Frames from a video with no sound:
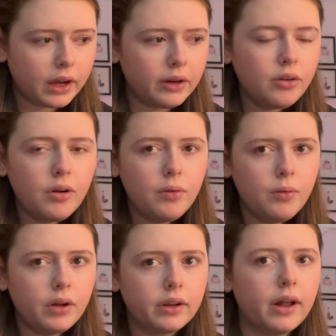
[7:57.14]
don't know
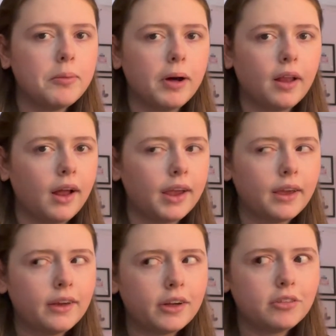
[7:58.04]
a lot about Lion
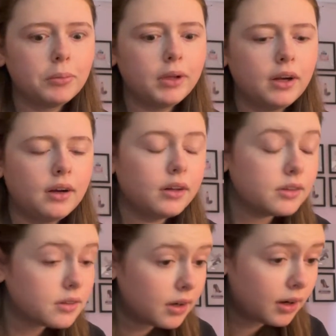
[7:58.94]
King, if I'm being
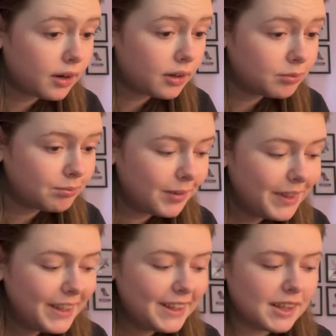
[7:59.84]
honest,
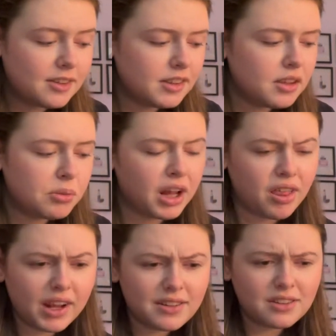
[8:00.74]
the scene when, I think it's